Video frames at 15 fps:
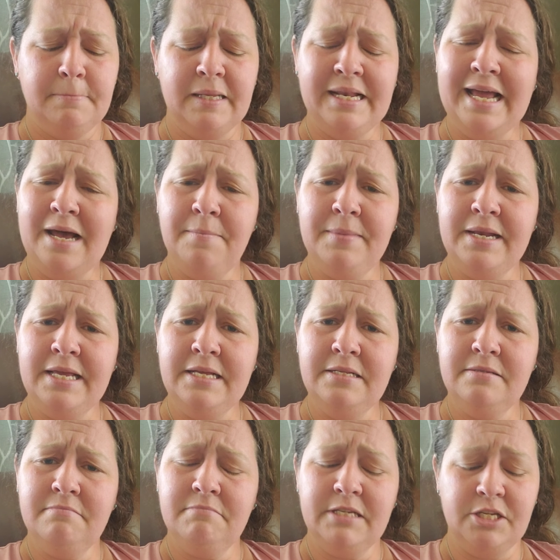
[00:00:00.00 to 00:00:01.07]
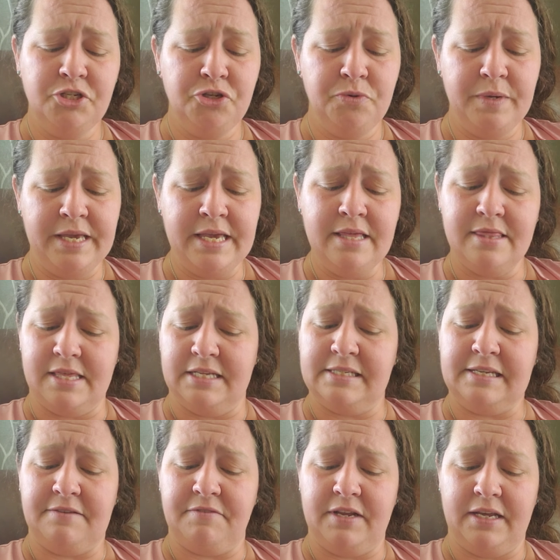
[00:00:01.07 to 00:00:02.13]
And how many did you eat this
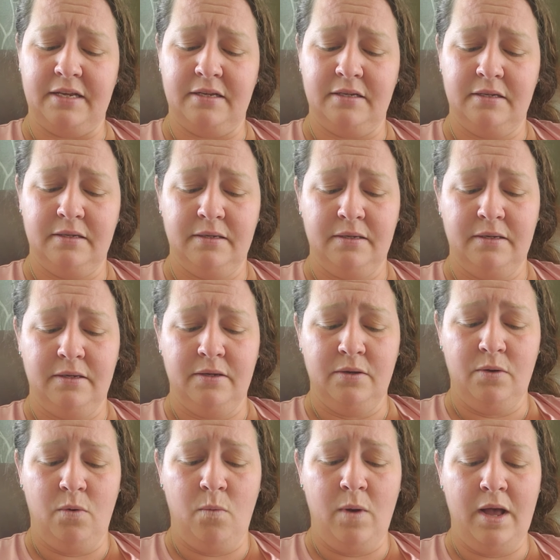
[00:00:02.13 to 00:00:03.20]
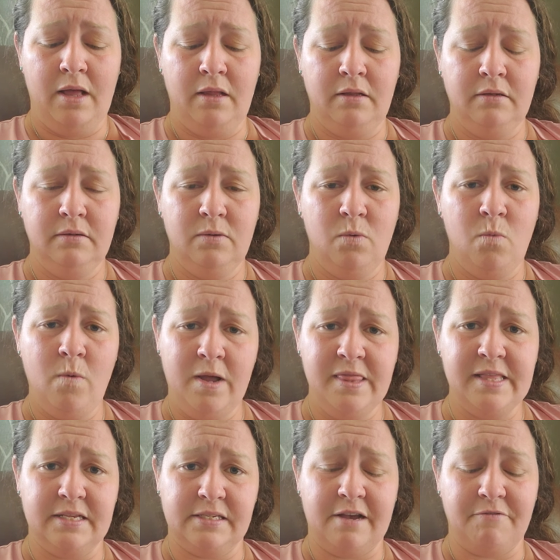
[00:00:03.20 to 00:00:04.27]
evening? Well, 1
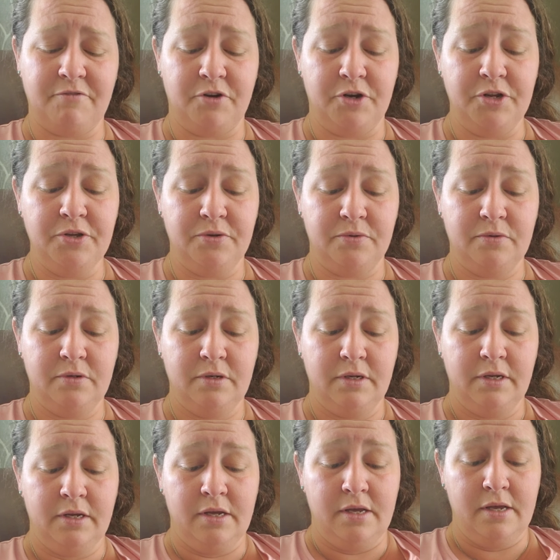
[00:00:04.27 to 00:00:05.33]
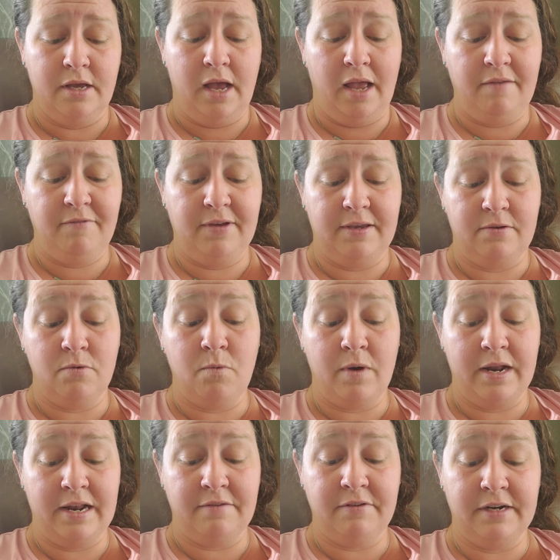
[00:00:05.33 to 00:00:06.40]
this afternoon. I've eaten
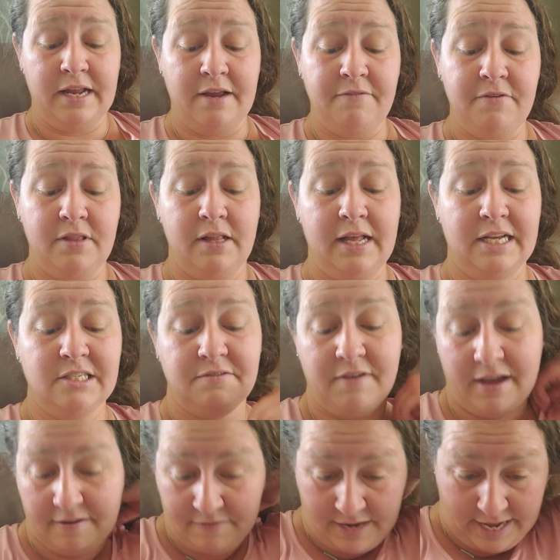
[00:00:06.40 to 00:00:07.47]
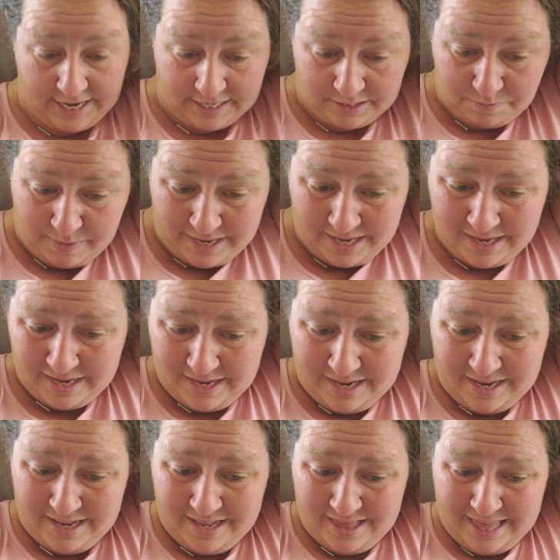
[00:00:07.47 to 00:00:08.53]
1 every day for the last 5 days, but
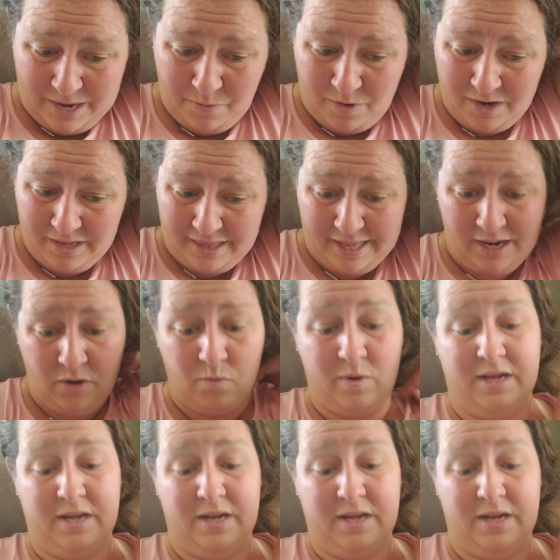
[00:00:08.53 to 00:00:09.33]
they weren't little